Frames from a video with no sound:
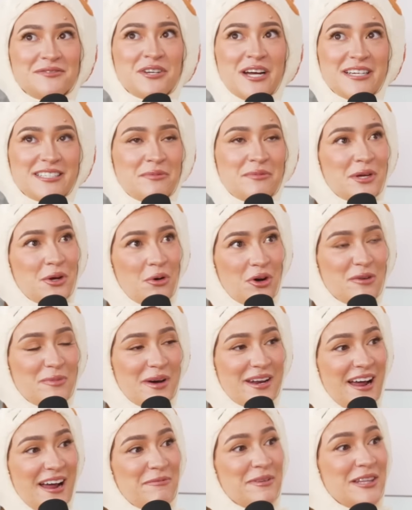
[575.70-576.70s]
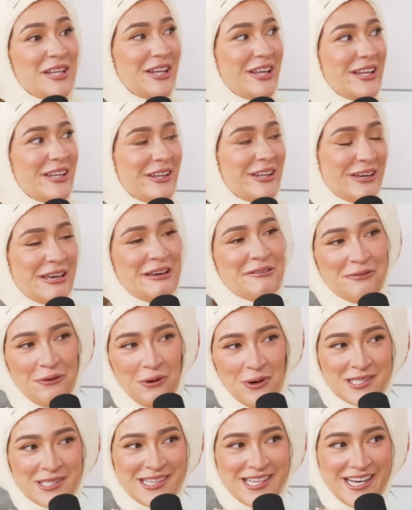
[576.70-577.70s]
few nights I've been going to bed and I've been looking
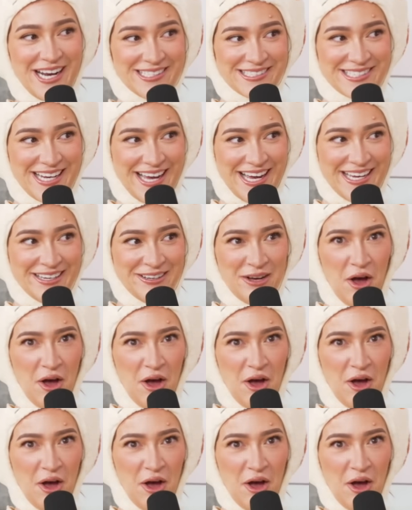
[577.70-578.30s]
forward to the next day.